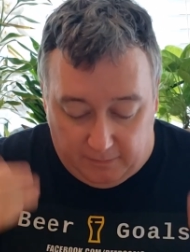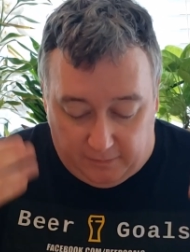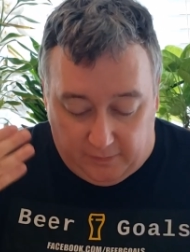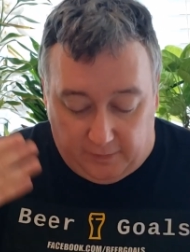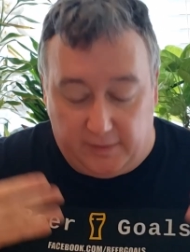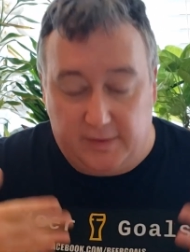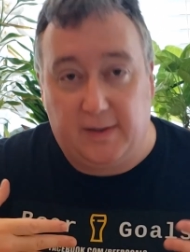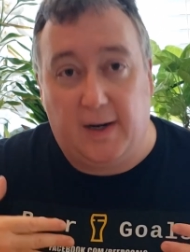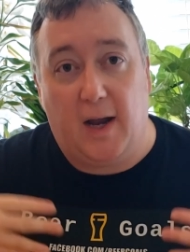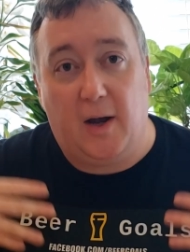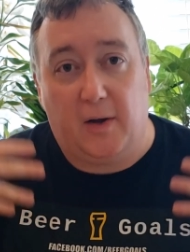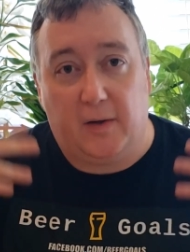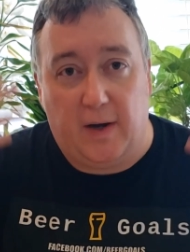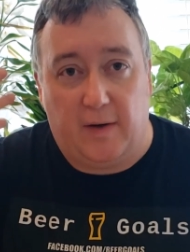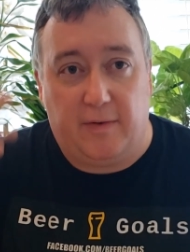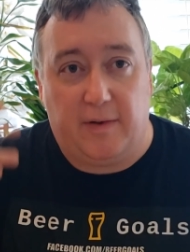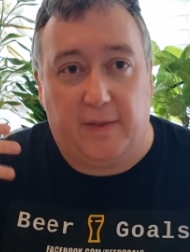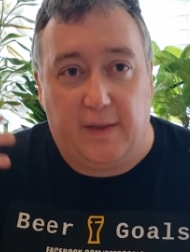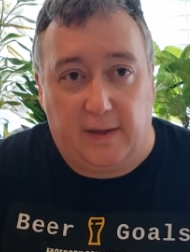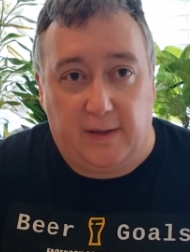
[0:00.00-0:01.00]
filter out
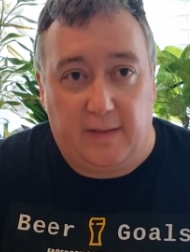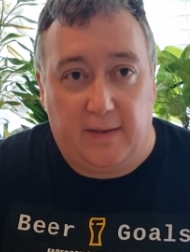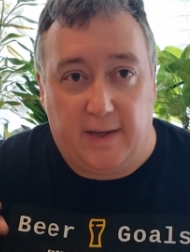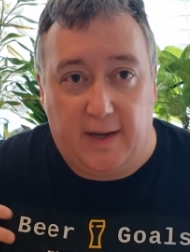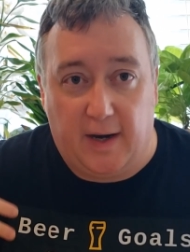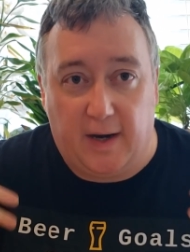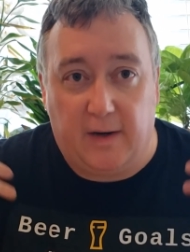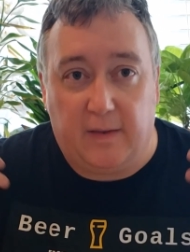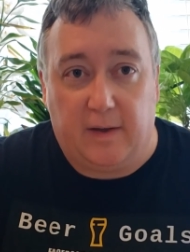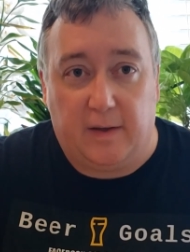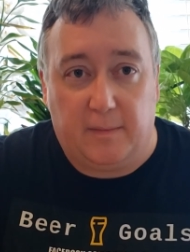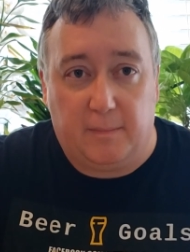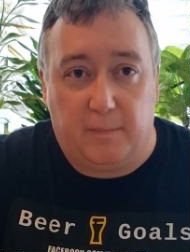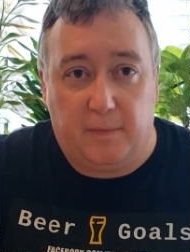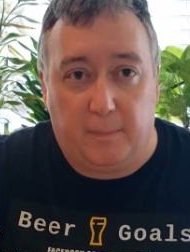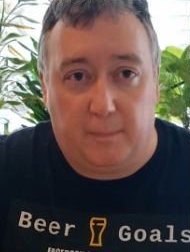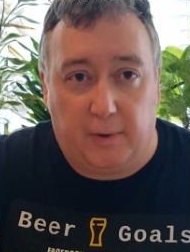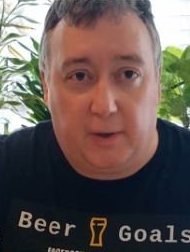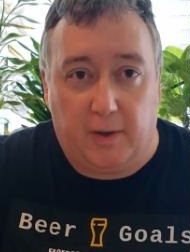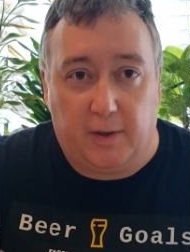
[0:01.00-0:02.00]
everything in the air that
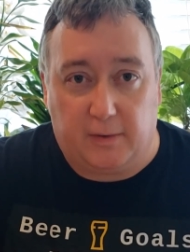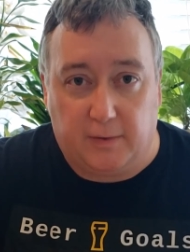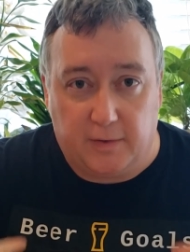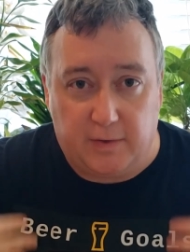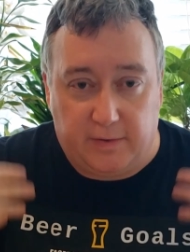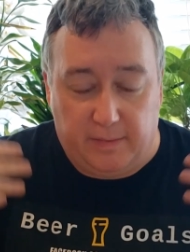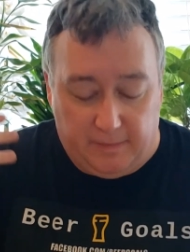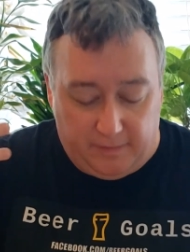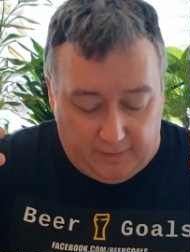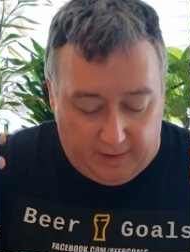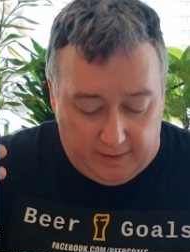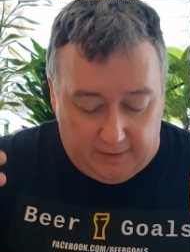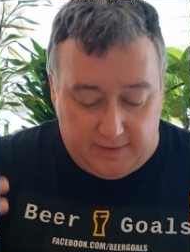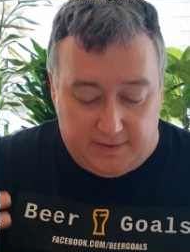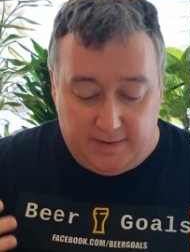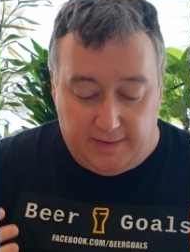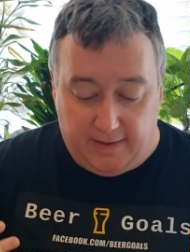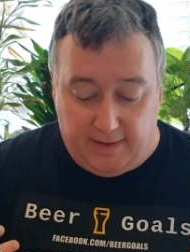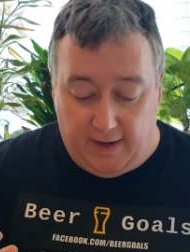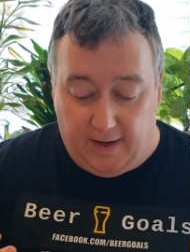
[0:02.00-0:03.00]
particles from the virus
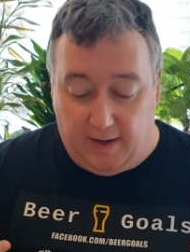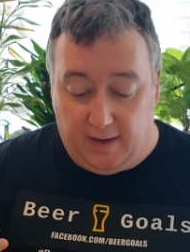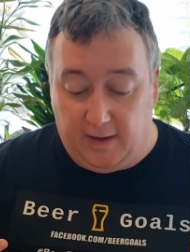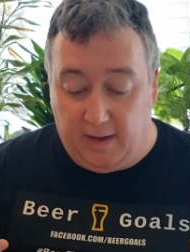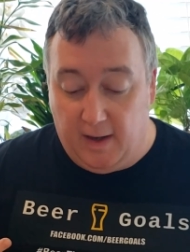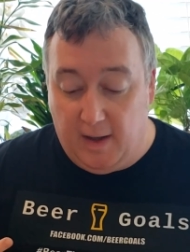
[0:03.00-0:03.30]
in the air.